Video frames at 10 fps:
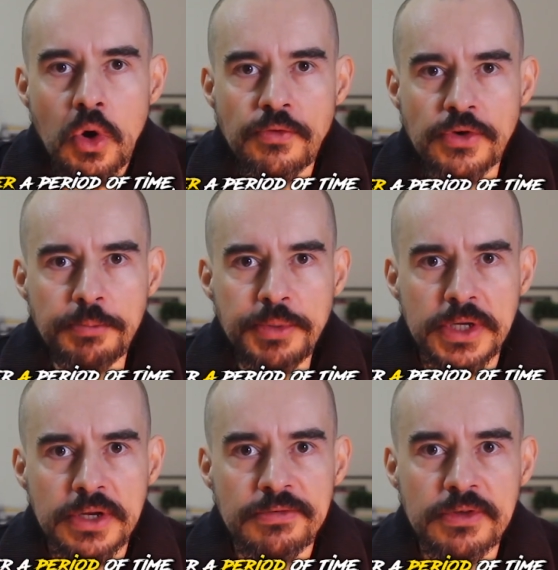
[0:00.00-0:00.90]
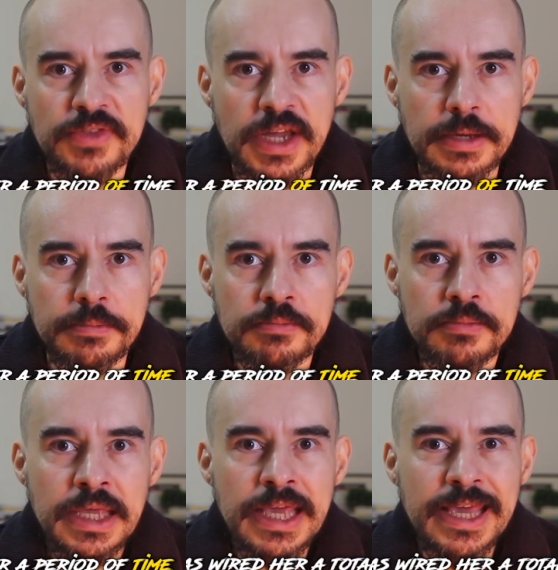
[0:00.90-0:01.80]
Over a period of
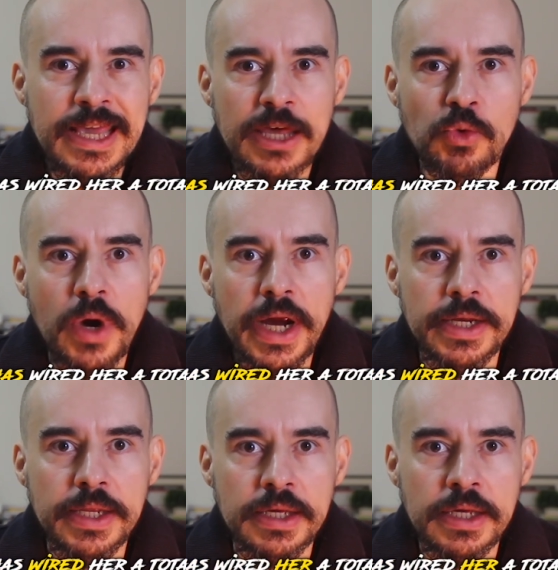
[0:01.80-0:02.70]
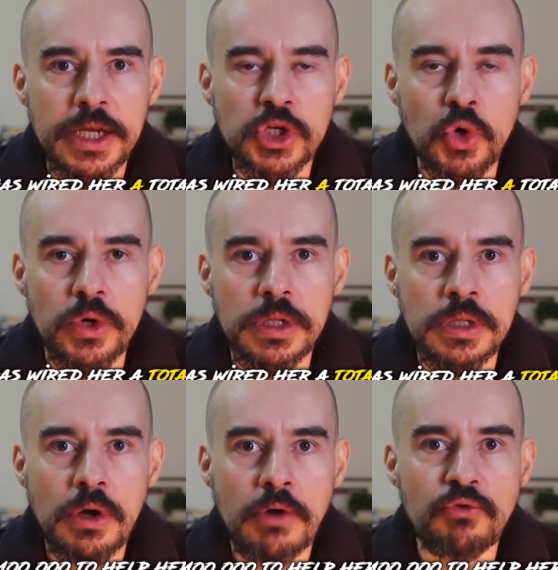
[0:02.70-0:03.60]
time, he had wired her a
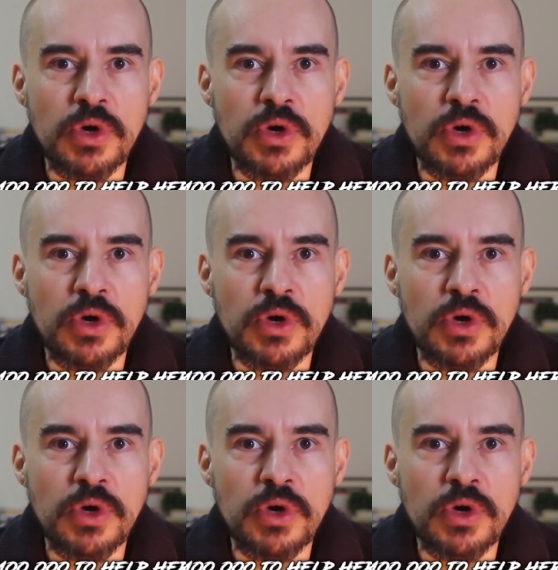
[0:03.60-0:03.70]
total of